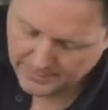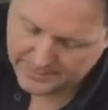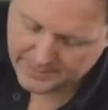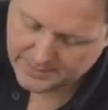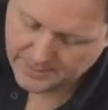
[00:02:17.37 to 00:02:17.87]

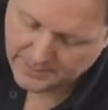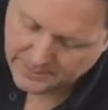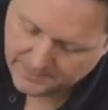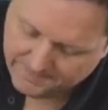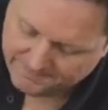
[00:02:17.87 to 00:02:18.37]
as I say,
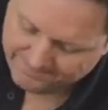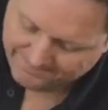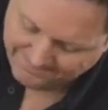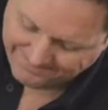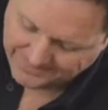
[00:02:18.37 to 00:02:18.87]
the
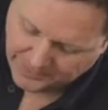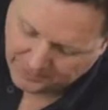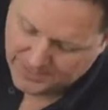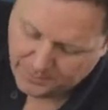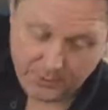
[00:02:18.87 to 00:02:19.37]
the
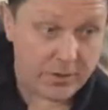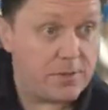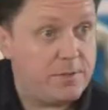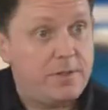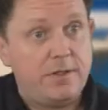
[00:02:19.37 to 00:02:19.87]
grease
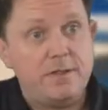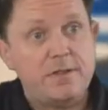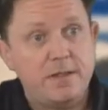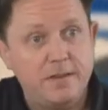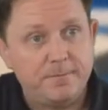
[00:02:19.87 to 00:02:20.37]
ports, which you can
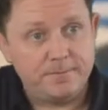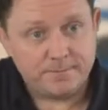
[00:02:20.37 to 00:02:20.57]
see